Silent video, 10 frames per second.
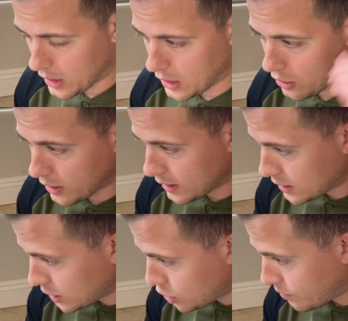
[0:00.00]
you're going to
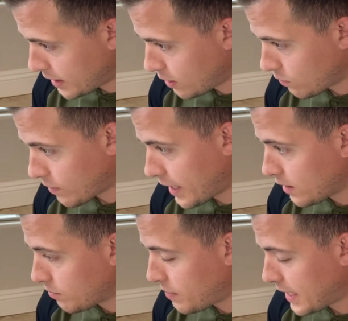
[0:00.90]
situate it right at
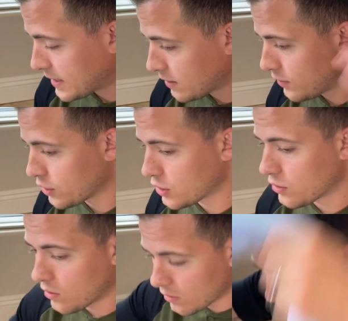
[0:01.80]
the base of your
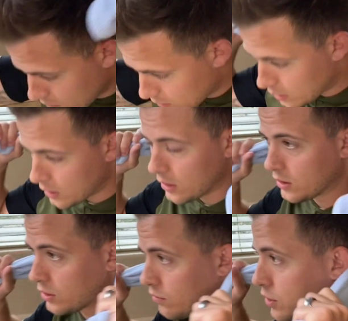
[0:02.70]
skull.
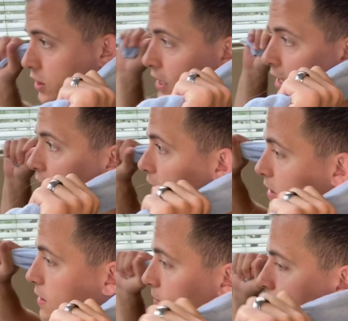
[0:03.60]
So just like this.